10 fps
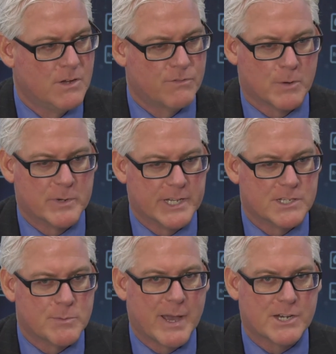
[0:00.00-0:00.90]
from an
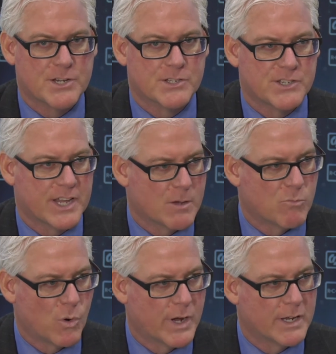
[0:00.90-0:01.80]
inspection
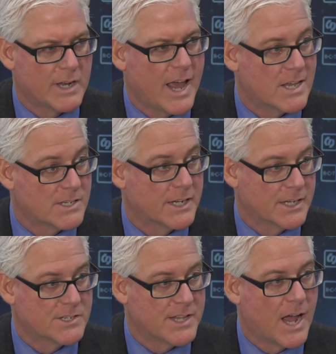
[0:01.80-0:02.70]
standpoint as it
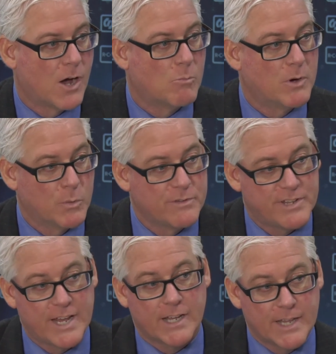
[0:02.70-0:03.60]
is now, but we've
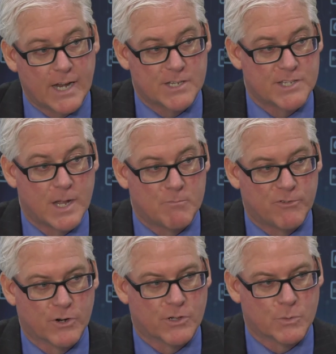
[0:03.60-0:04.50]
taken that a step
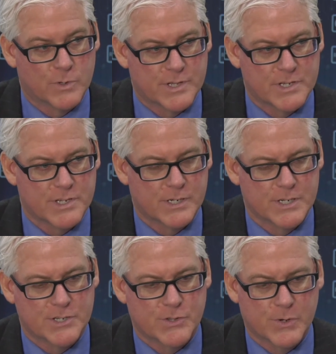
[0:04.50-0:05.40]
further with the
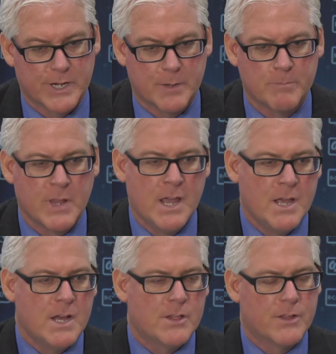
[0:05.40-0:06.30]
Series 3.
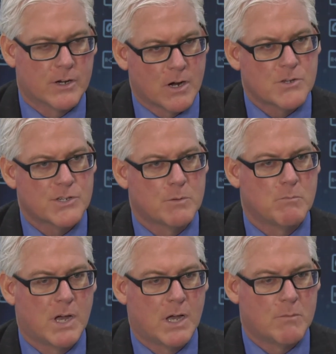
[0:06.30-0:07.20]
There are
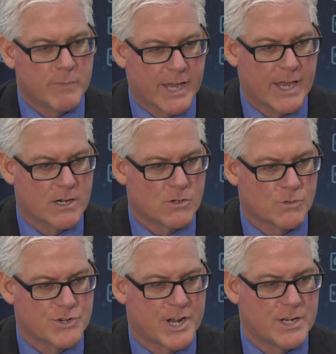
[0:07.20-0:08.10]
some uh, mechanical
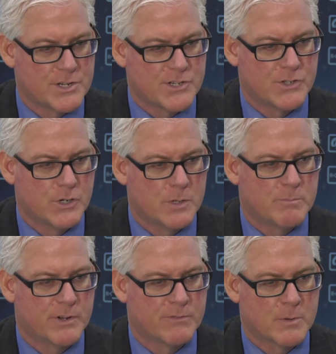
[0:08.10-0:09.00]
changes to it,
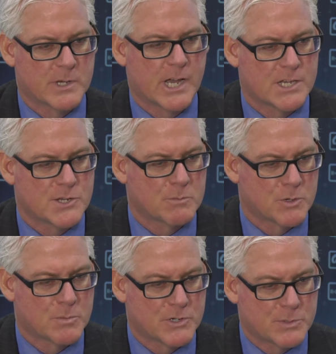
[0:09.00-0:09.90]
but from a customer
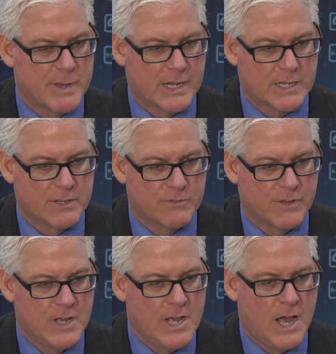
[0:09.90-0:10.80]
perspective,
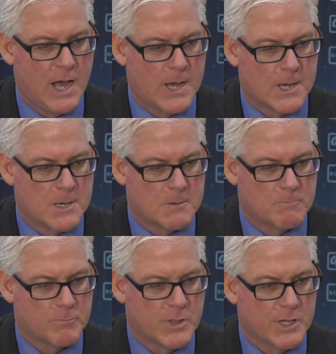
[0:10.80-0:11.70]

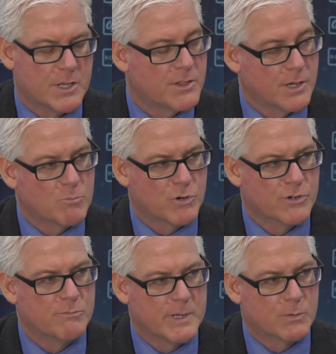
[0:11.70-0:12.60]
um, the, the
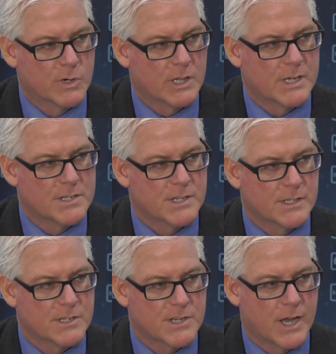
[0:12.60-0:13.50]
improvement really is in
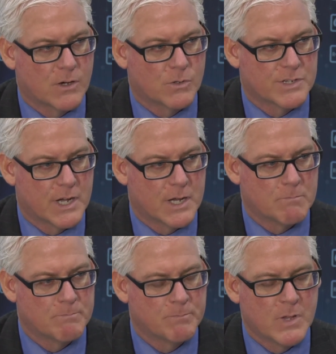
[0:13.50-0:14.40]
the cycle time.
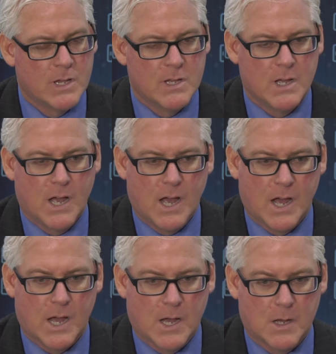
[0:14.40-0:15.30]

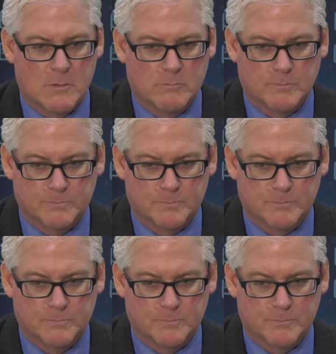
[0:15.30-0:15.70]
Um,